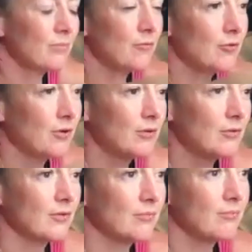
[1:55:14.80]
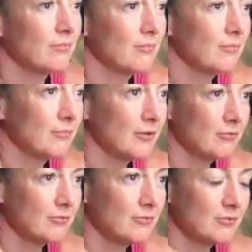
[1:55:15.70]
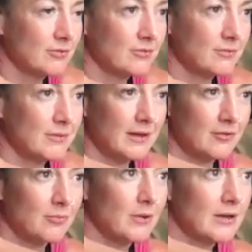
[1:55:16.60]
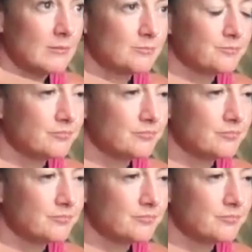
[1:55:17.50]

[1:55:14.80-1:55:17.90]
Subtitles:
I'm trying not to catch my...